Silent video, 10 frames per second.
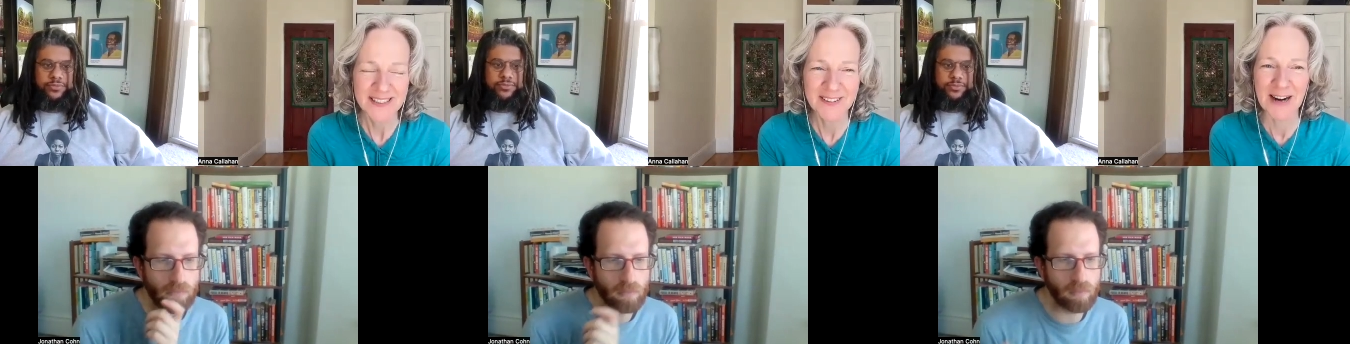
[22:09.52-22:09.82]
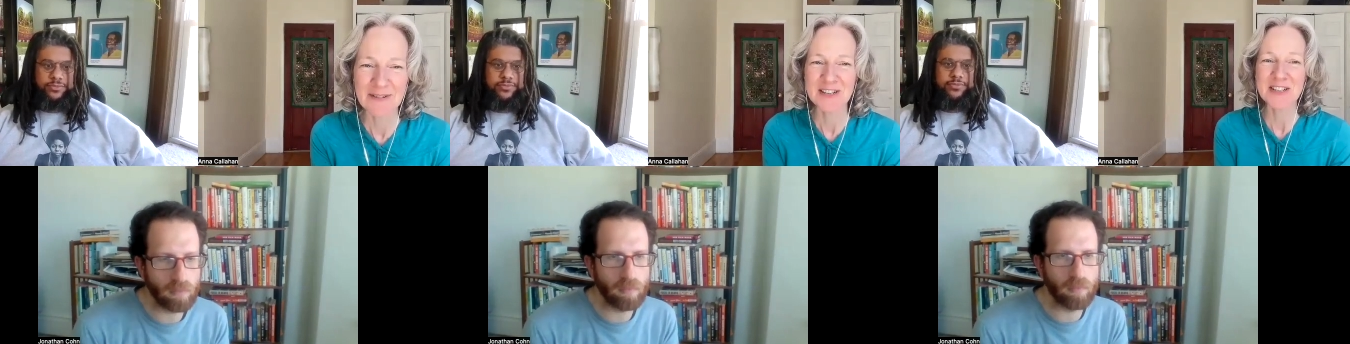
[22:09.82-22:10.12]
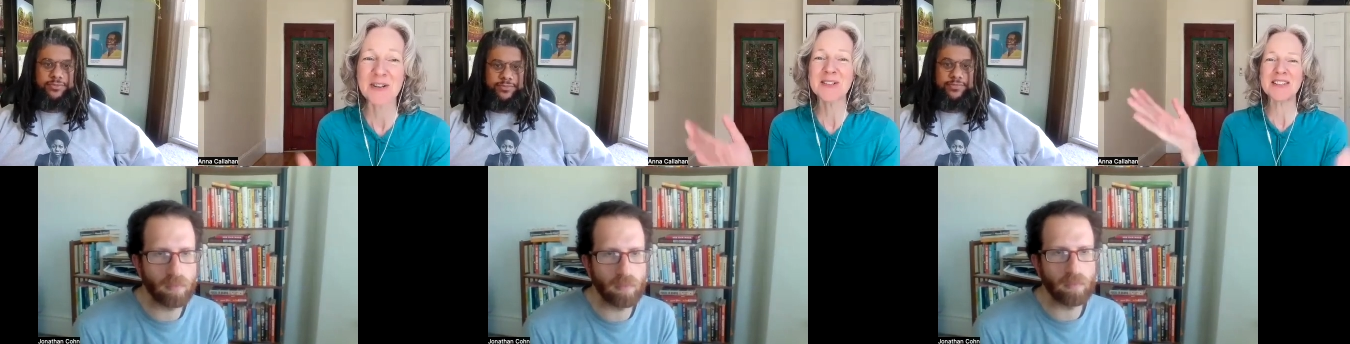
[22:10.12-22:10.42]
Speaker 1: Right?
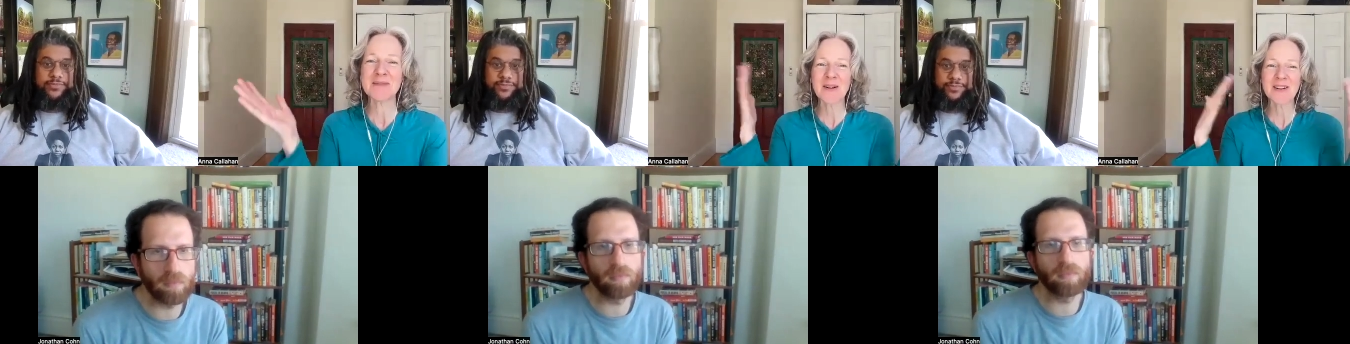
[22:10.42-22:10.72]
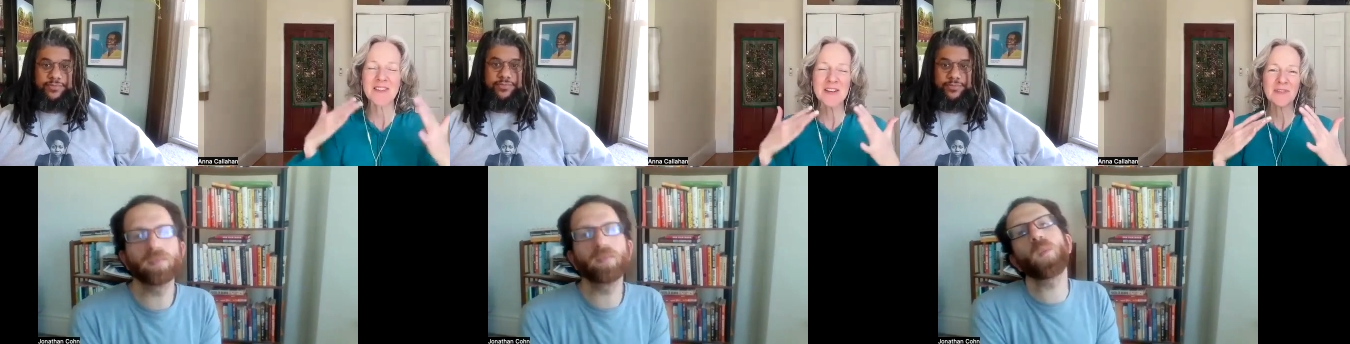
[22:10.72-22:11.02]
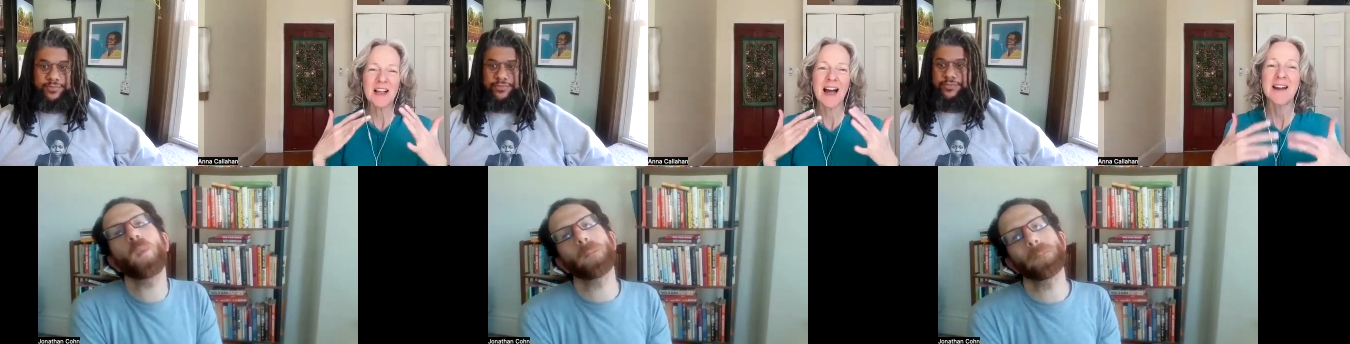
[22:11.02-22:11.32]
Reduce the amount that you
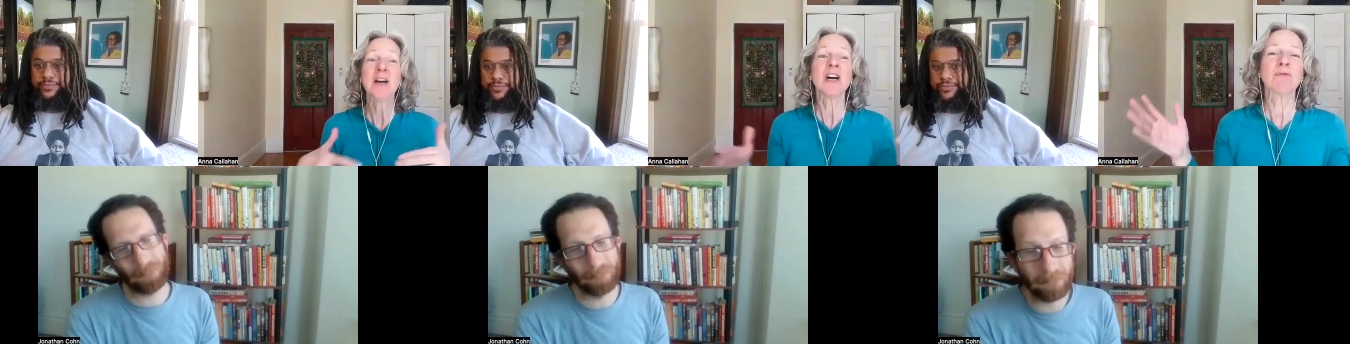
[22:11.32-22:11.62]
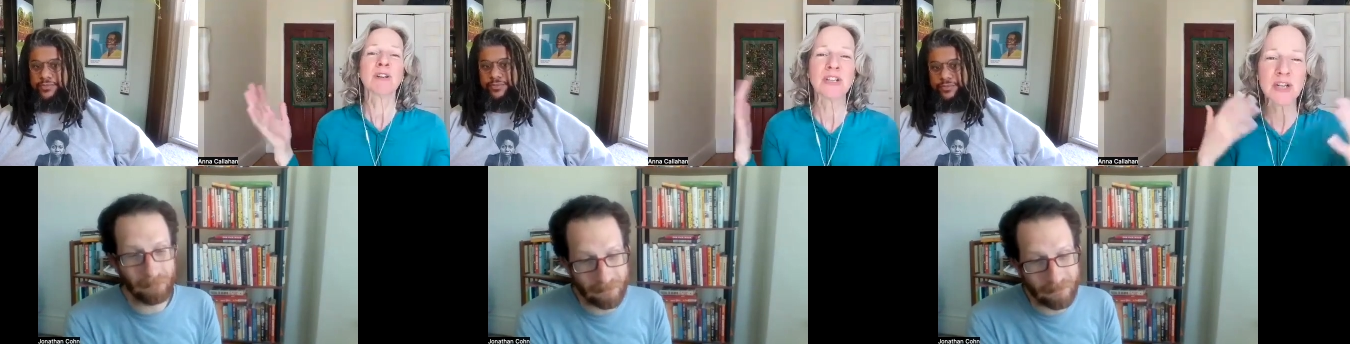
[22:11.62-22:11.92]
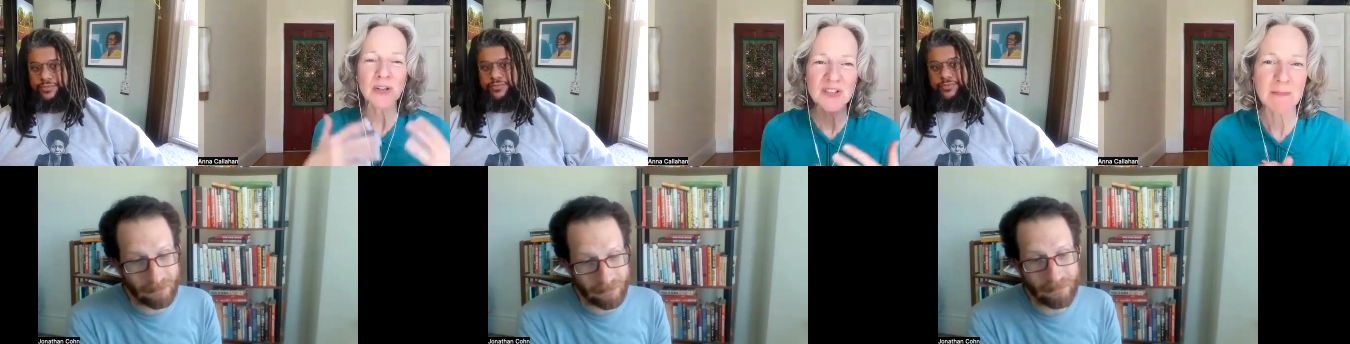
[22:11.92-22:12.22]
fly, reduce yeah. the
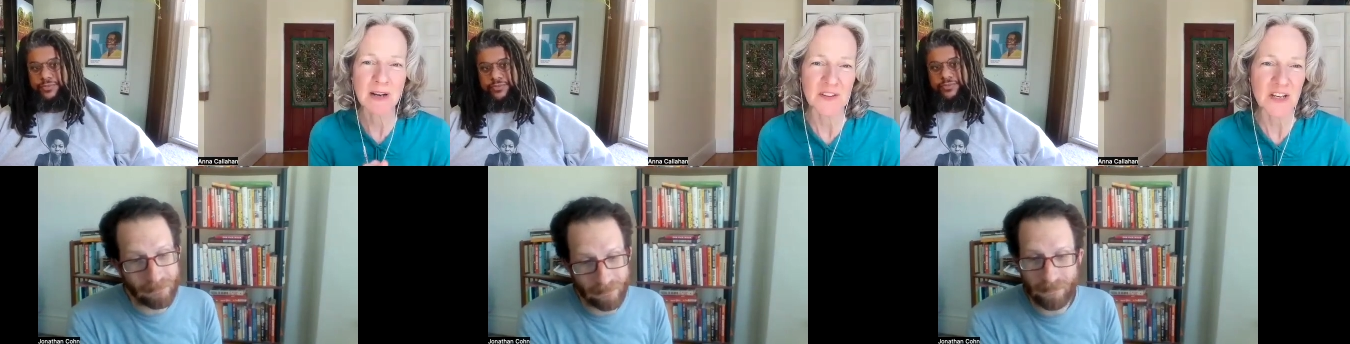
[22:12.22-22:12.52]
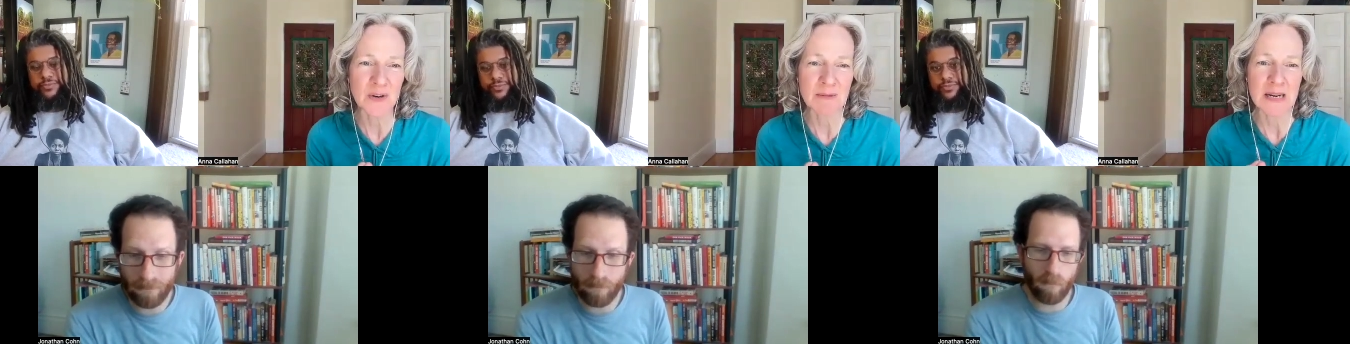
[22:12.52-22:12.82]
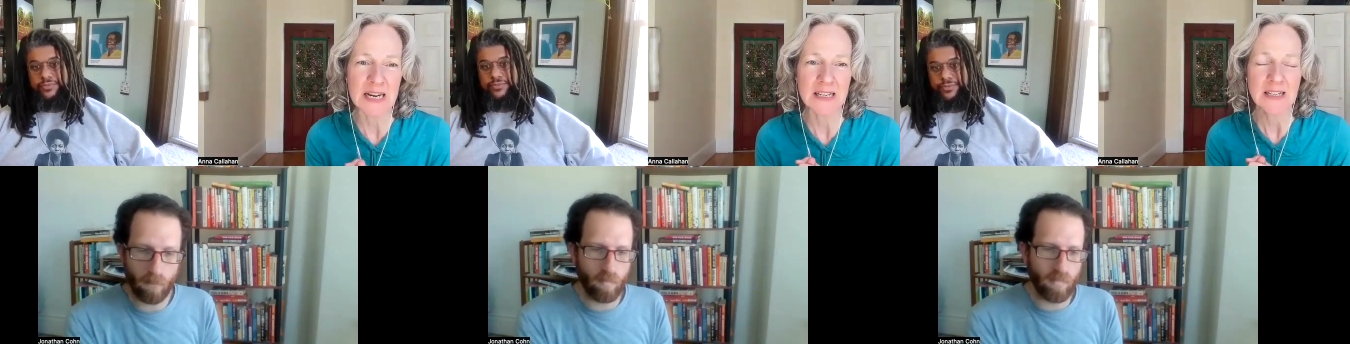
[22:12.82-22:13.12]
mm-hmm. amount that you eat meat.